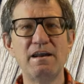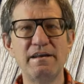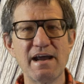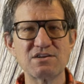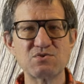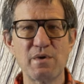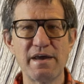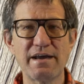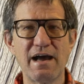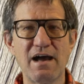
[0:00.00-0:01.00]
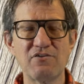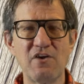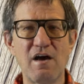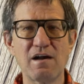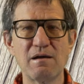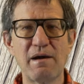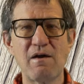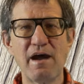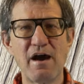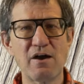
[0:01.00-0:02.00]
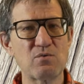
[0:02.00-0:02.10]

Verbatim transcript: Next week, I'll talk about how